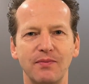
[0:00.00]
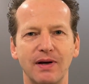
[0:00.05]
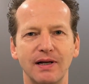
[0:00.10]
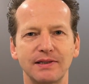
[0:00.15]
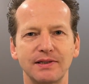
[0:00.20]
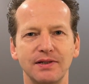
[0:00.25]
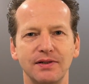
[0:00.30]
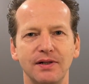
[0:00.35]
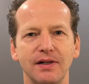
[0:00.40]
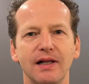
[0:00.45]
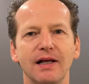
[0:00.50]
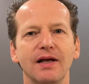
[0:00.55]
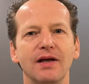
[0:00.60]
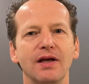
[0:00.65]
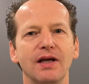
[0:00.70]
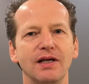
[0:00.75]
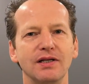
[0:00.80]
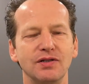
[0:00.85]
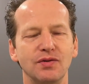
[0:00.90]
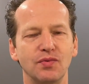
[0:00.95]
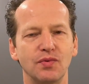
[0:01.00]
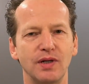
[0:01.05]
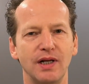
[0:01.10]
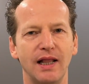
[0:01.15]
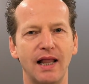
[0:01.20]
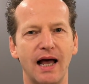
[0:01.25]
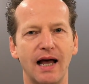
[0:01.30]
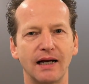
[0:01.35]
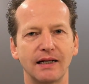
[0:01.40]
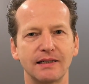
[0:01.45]
muscle is
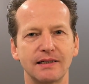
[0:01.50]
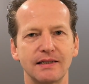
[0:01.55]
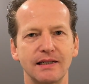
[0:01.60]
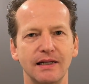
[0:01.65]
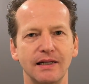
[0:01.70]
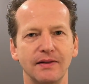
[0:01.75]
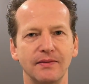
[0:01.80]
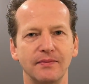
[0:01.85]
relaxing.